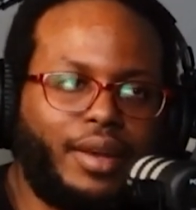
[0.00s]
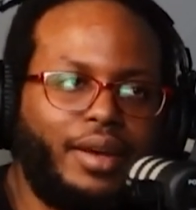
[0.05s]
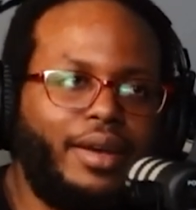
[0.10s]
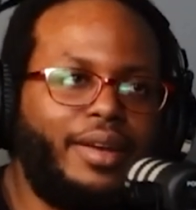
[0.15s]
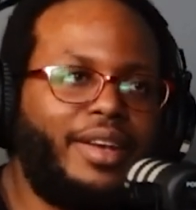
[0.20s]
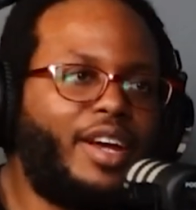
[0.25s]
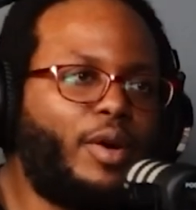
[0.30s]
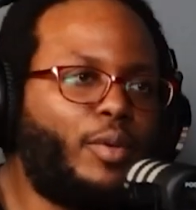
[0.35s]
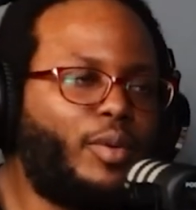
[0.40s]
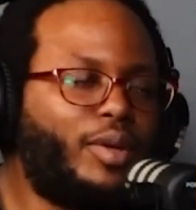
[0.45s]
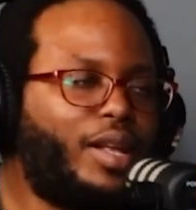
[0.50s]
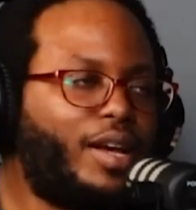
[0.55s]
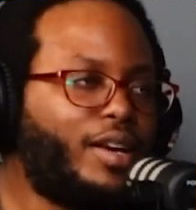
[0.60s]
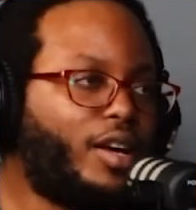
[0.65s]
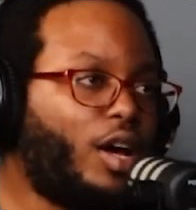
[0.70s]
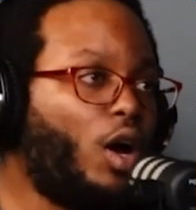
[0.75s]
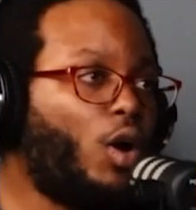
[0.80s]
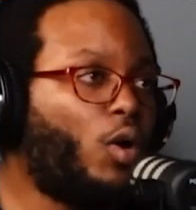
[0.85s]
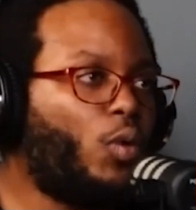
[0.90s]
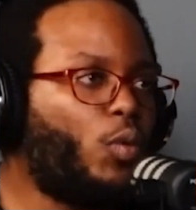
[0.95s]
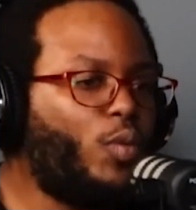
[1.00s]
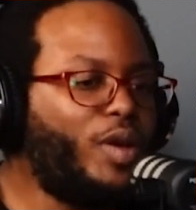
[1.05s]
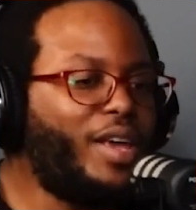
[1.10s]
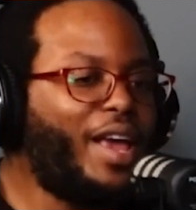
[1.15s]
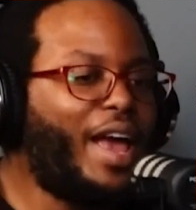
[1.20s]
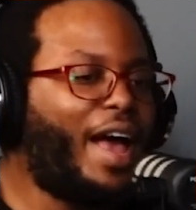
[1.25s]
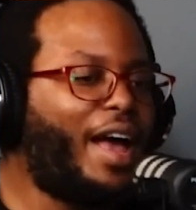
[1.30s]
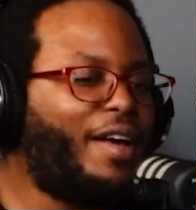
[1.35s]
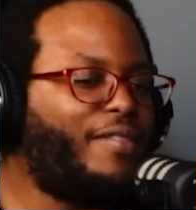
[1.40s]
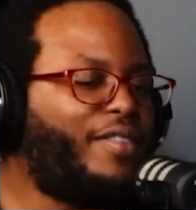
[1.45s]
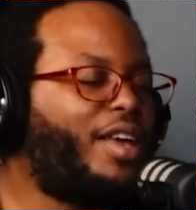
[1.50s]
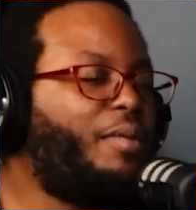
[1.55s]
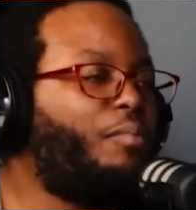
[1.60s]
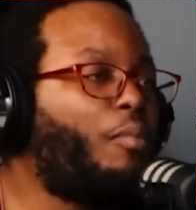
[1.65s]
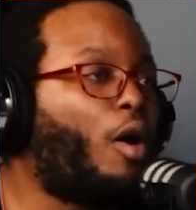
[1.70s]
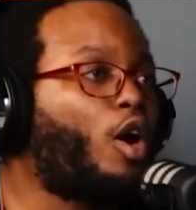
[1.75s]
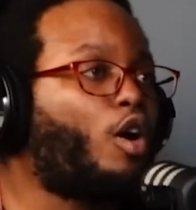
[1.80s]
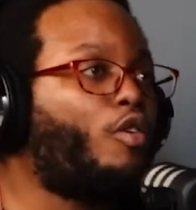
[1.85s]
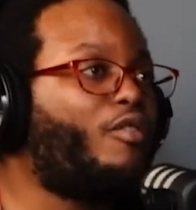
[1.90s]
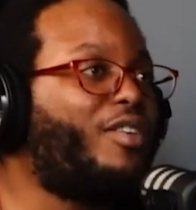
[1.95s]
and they were like, "Oh, we have a
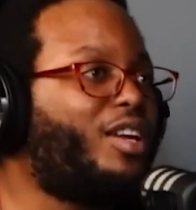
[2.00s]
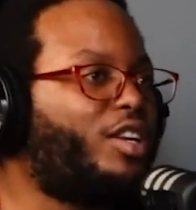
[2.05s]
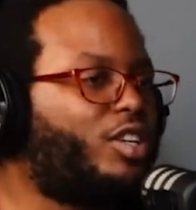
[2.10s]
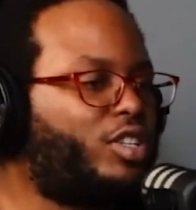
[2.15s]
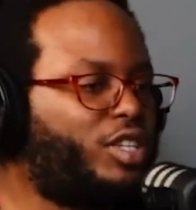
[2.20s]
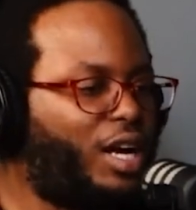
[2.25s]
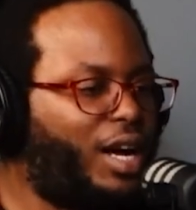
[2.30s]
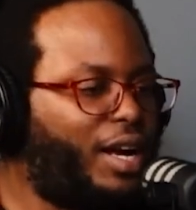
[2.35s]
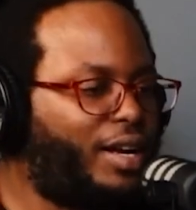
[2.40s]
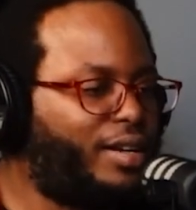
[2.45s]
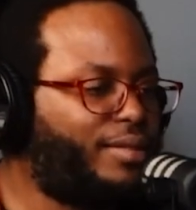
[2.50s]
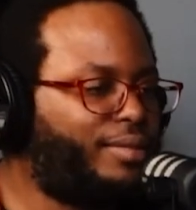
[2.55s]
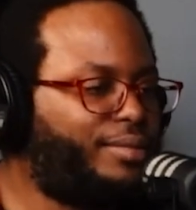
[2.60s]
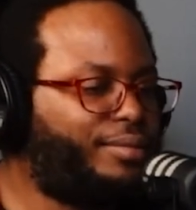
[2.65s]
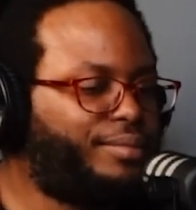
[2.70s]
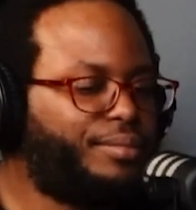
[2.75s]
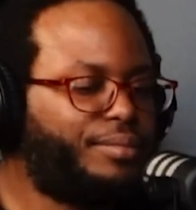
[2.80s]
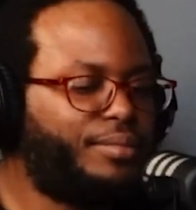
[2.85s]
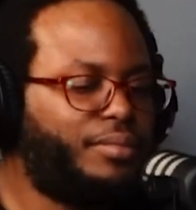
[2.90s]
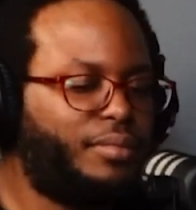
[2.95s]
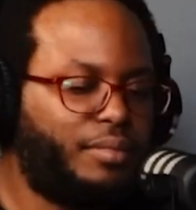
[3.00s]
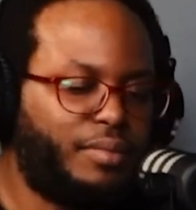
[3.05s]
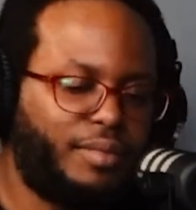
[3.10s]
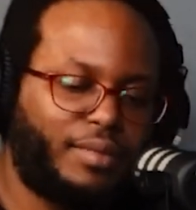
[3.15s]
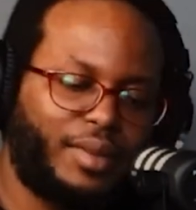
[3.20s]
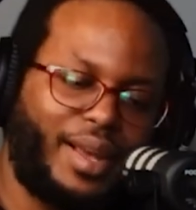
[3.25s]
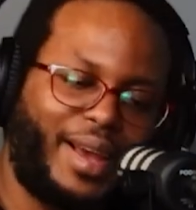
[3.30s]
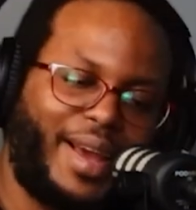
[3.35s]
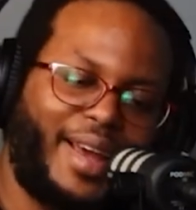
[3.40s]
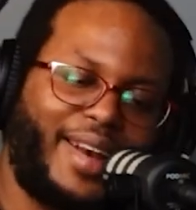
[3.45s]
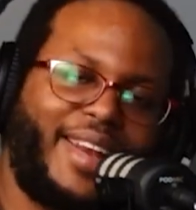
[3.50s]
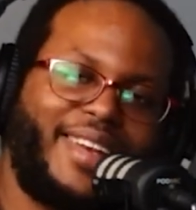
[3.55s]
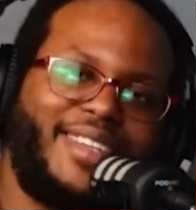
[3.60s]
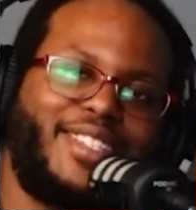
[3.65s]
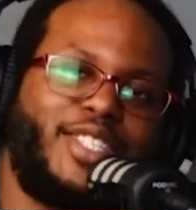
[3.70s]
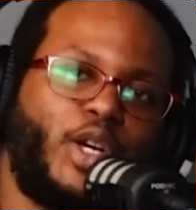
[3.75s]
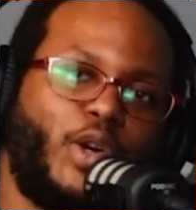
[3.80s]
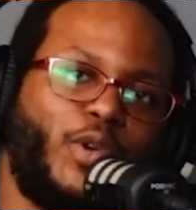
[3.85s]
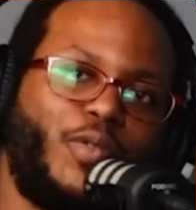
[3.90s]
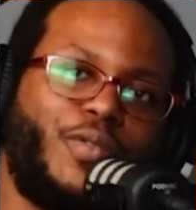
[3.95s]
margarita shot," and they
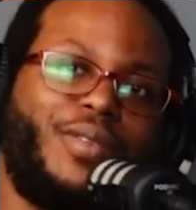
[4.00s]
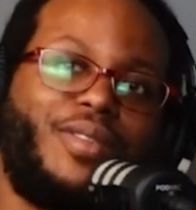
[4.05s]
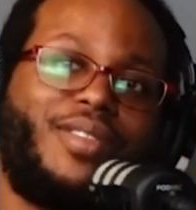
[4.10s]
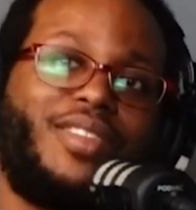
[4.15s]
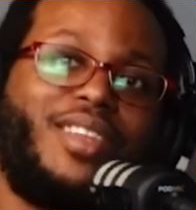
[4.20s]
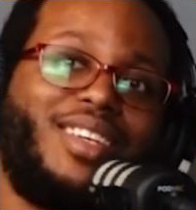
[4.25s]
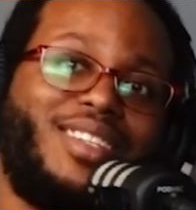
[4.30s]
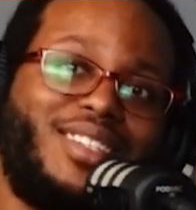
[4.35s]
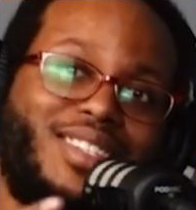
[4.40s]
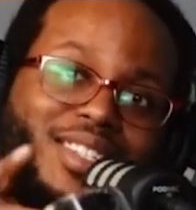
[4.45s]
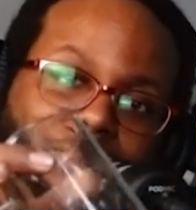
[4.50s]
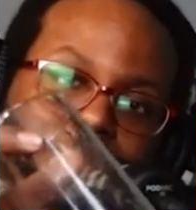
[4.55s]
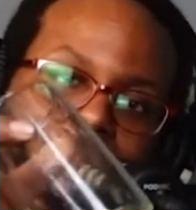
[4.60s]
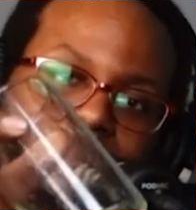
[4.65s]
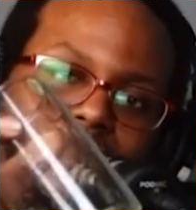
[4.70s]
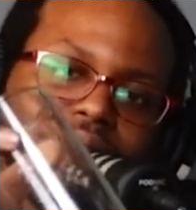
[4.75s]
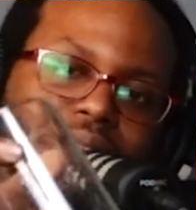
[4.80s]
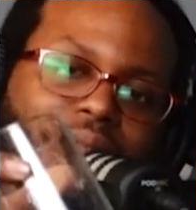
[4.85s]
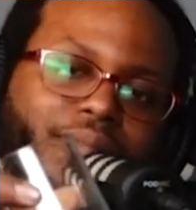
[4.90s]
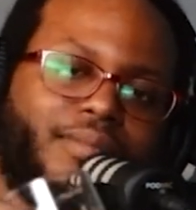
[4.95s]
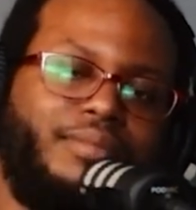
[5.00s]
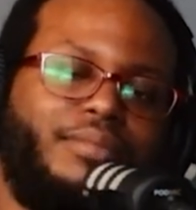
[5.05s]
serve this to me.